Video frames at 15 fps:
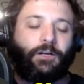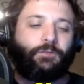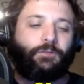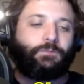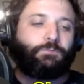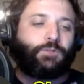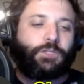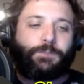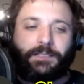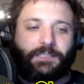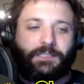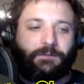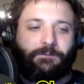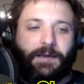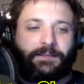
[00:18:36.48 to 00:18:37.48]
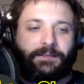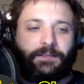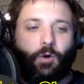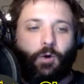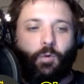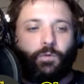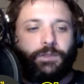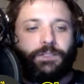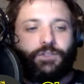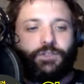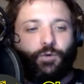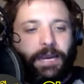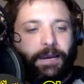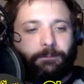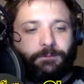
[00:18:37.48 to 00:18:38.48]
Just because the fact that only
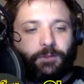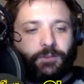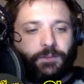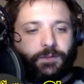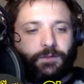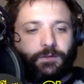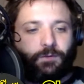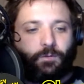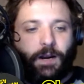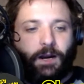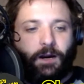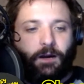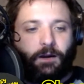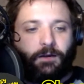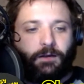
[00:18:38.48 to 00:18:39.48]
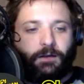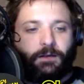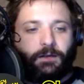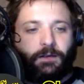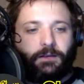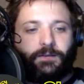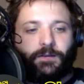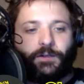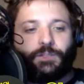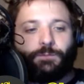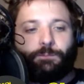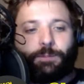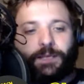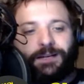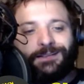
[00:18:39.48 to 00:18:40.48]
2 games where
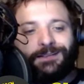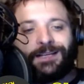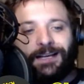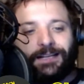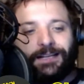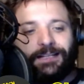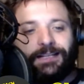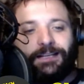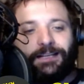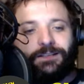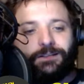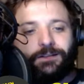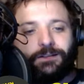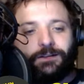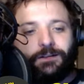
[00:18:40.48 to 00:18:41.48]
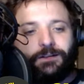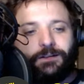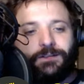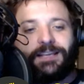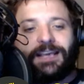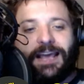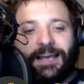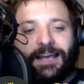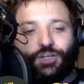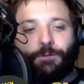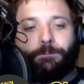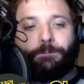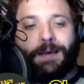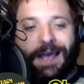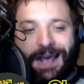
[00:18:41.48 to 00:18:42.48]
there's been a tight end to catch a
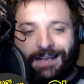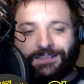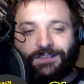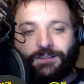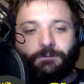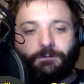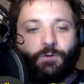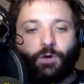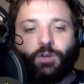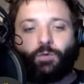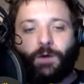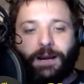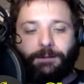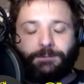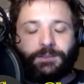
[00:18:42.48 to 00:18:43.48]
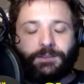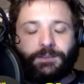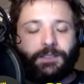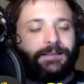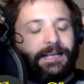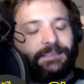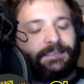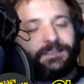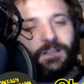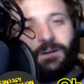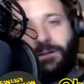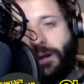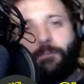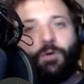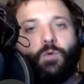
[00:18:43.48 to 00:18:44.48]
pass for the Rams. That's the
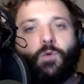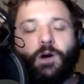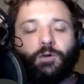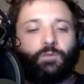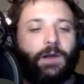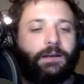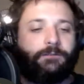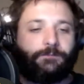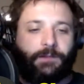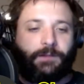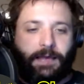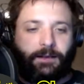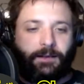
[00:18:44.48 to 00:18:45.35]
number 1 red flag.